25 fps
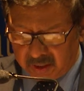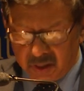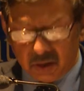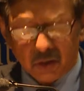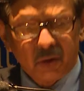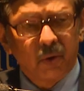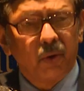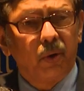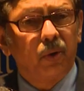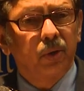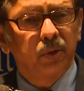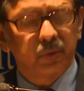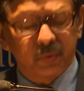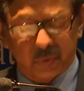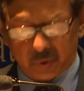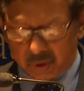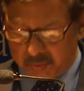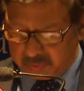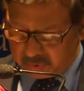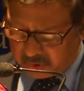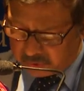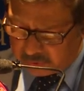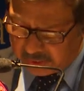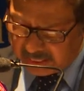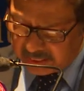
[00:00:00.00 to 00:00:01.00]
rose
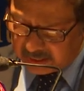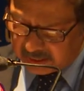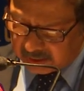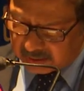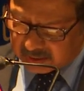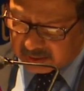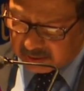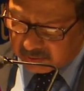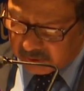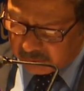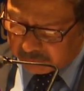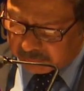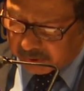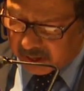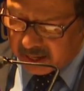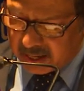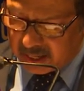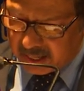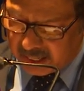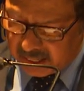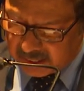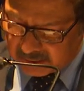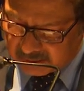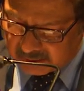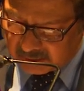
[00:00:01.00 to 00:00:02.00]
from
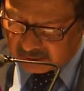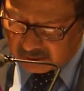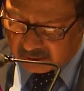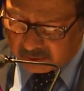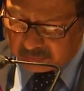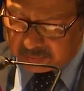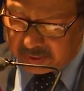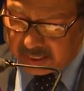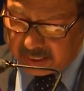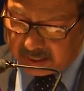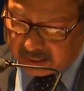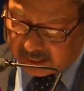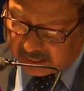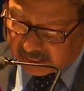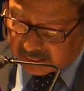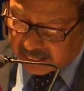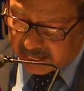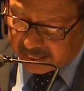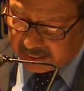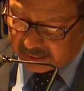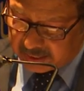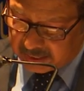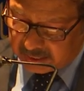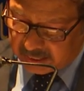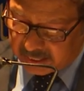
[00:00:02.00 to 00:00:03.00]
27.80 million in
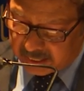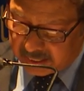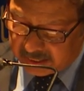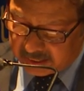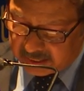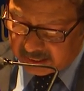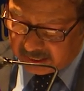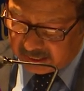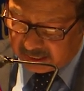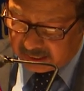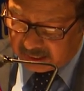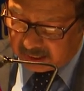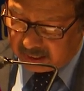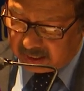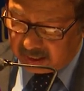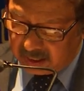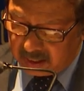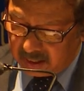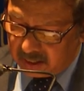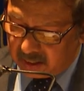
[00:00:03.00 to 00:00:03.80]
1990